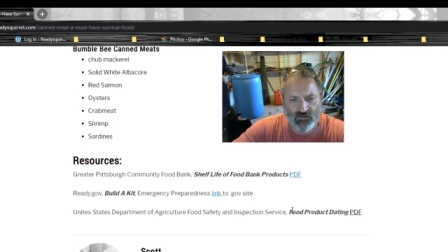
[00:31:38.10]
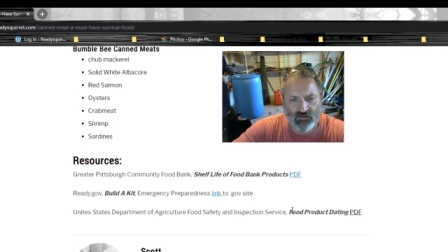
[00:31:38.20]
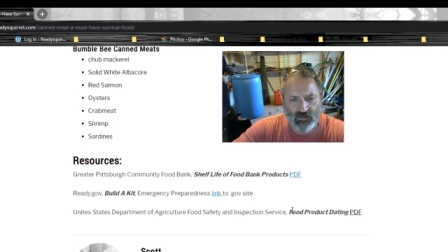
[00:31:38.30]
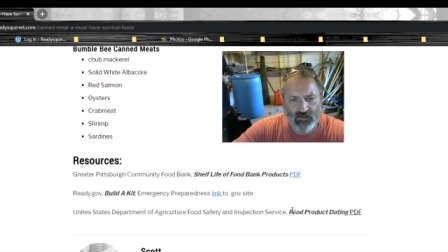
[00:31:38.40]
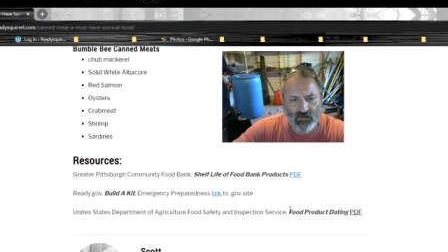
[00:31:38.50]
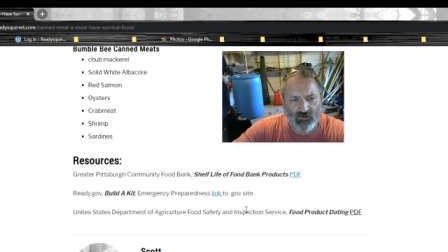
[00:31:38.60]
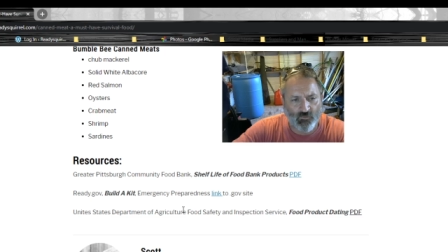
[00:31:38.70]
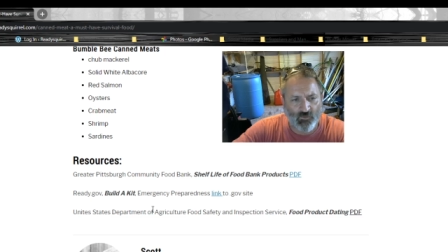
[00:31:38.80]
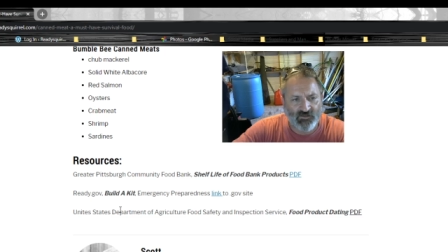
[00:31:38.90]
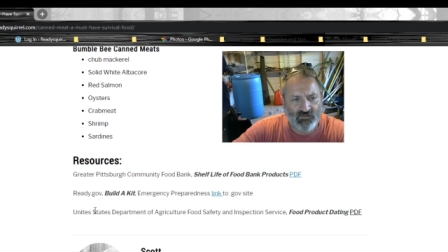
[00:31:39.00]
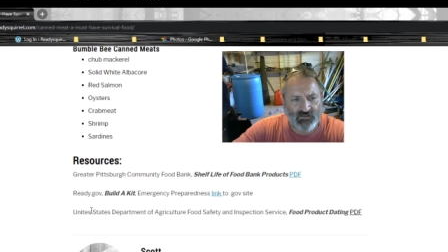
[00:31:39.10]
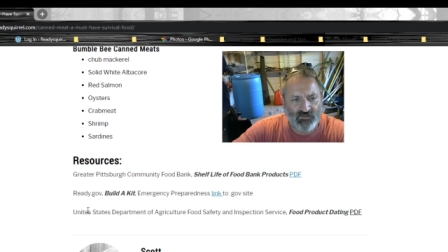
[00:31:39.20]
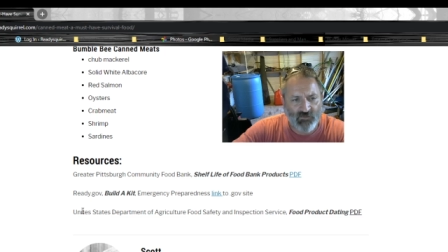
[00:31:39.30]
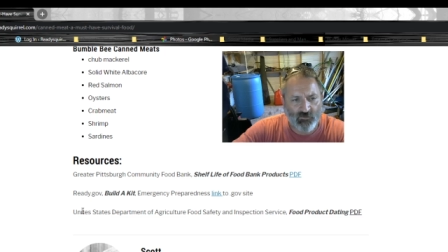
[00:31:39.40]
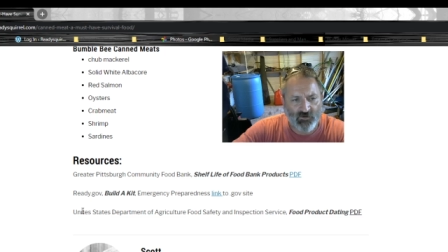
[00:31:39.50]
Uh, one that
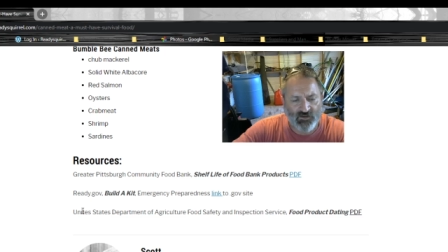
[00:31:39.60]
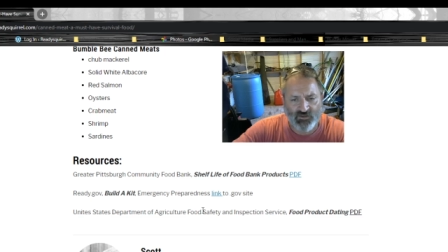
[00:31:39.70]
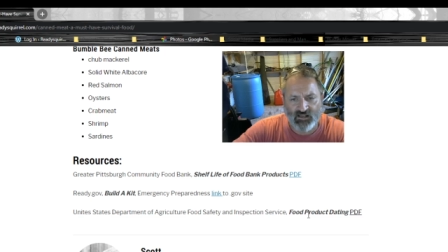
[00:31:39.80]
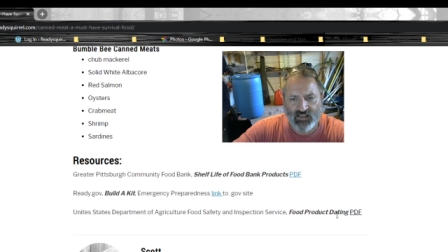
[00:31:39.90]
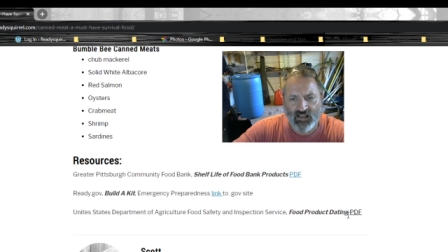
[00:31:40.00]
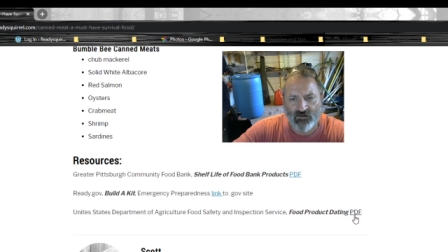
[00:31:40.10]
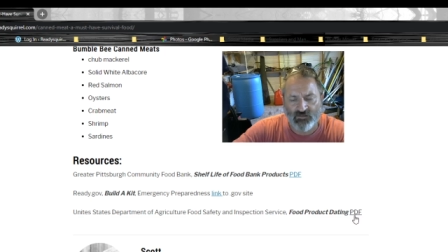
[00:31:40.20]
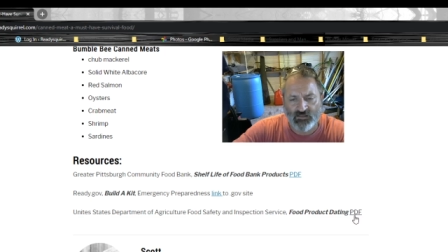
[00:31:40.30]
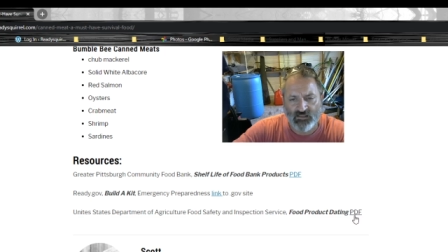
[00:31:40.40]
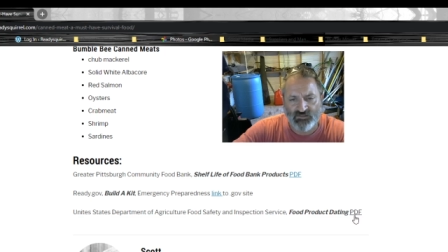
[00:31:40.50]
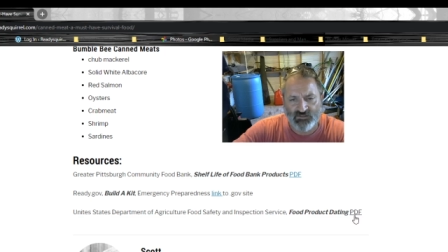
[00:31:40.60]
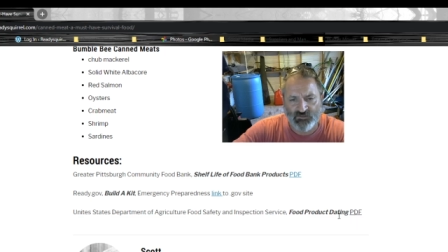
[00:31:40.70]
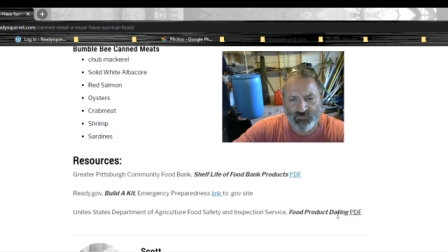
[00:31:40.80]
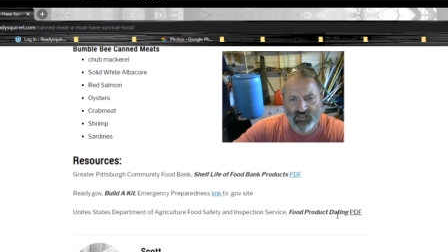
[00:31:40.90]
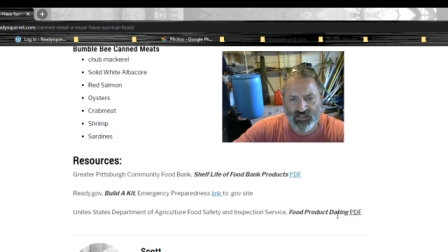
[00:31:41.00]
you might want to check out uh, is this
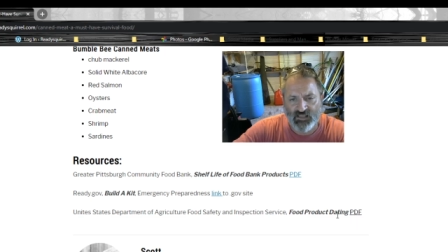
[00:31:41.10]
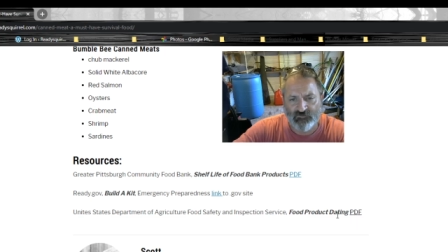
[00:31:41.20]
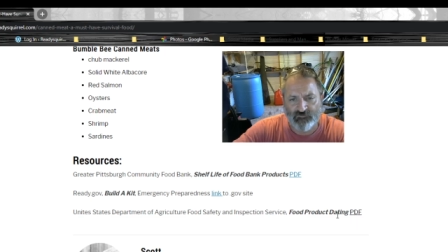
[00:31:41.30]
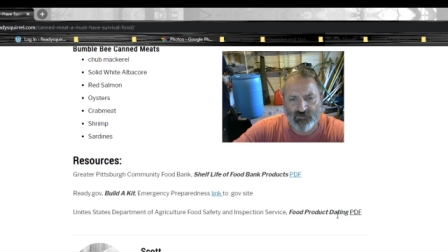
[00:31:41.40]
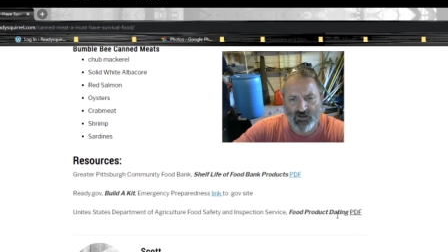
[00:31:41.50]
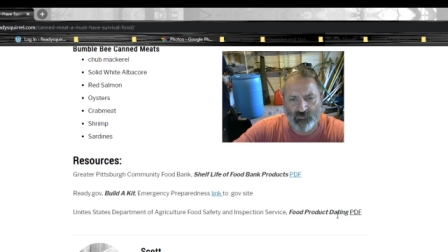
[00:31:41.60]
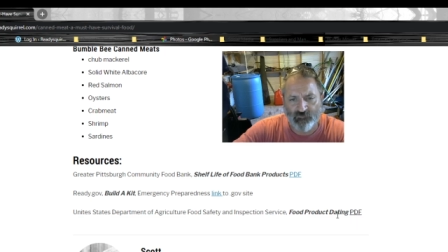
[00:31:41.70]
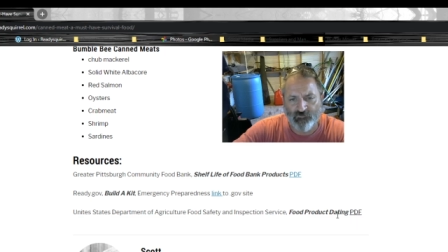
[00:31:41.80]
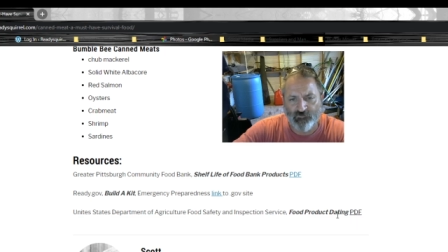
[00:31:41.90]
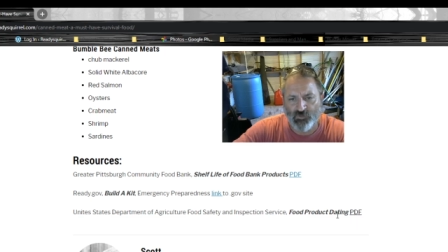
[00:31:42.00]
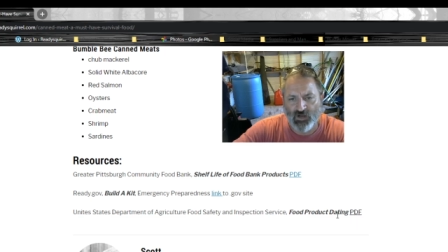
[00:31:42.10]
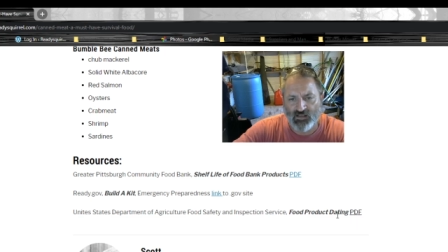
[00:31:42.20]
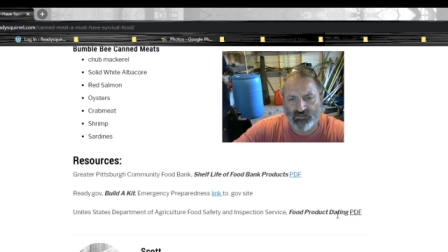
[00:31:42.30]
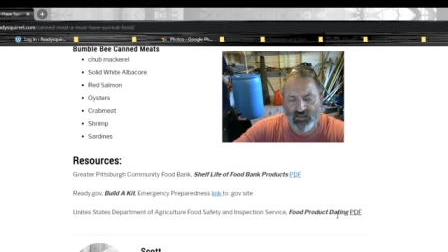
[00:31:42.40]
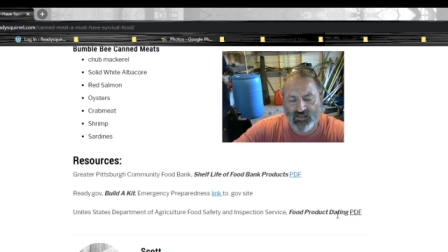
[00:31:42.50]
PDF on food
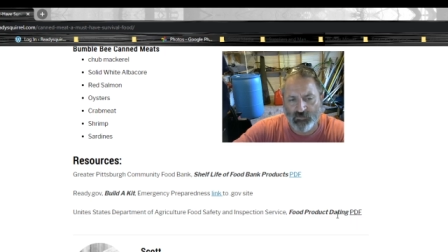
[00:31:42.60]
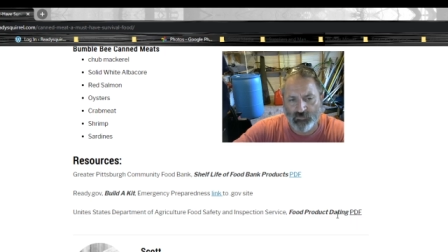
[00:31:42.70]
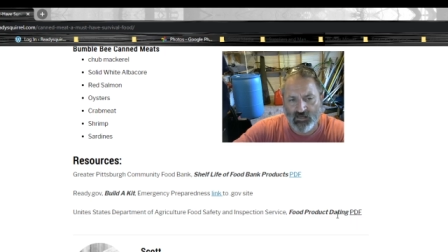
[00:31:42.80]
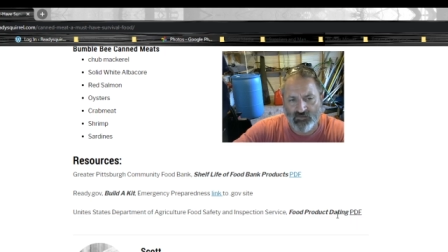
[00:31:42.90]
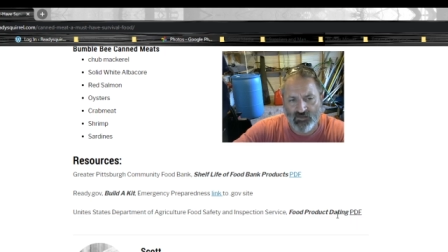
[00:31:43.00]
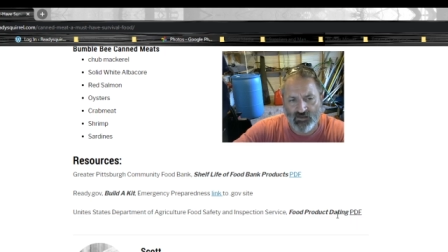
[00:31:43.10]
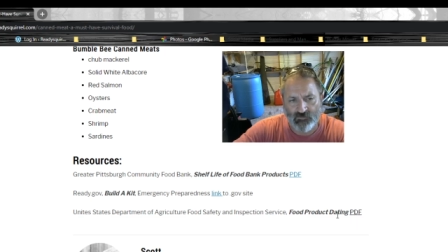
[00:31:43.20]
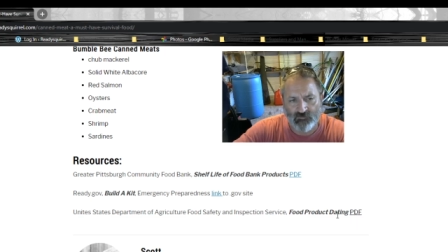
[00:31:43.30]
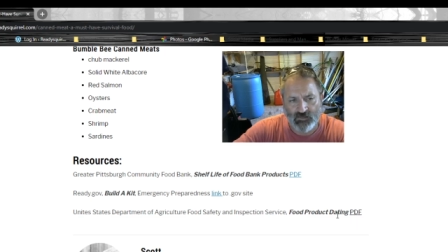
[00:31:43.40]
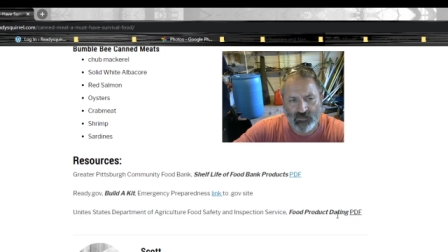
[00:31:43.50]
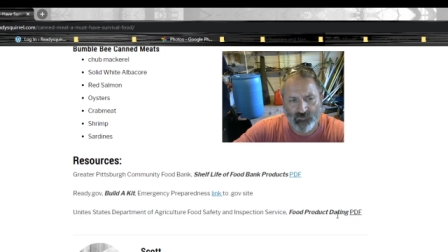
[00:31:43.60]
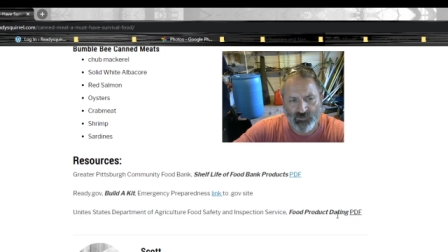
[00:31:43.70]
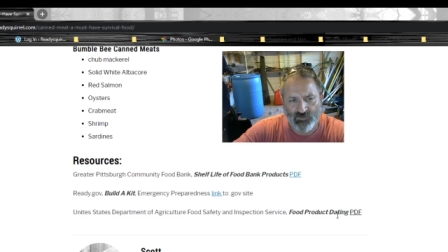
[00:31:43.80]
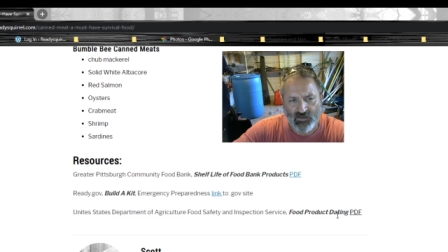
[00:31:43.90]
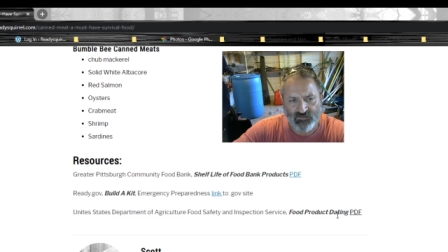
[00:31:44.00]
product dating by the um,
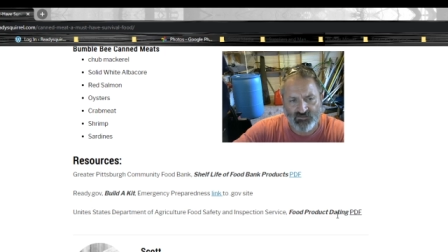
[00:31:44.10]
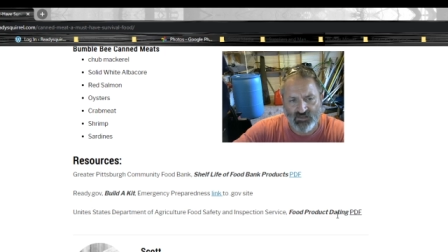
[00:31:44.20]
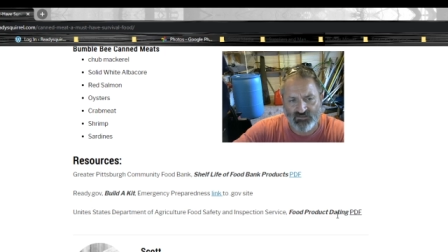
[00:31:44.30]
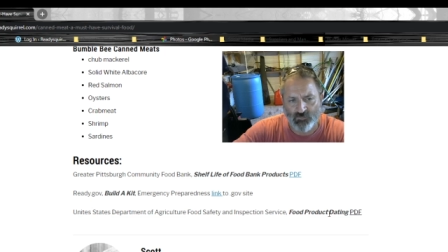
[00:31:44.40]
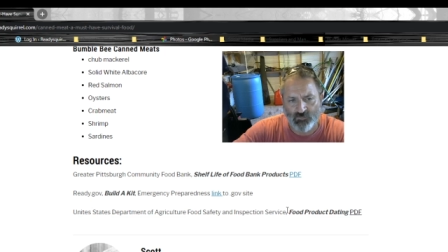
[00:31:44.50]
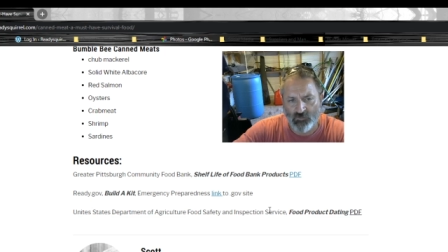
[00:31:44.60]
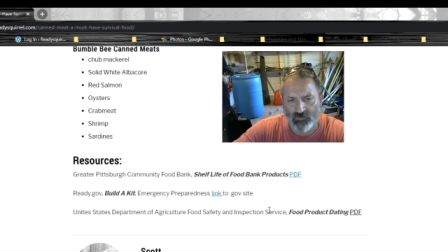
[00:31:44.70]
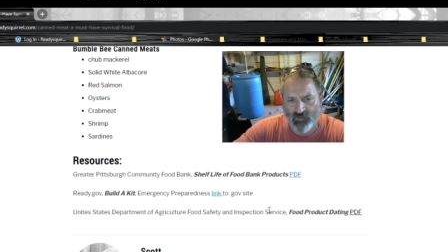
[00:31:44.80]
United States Department of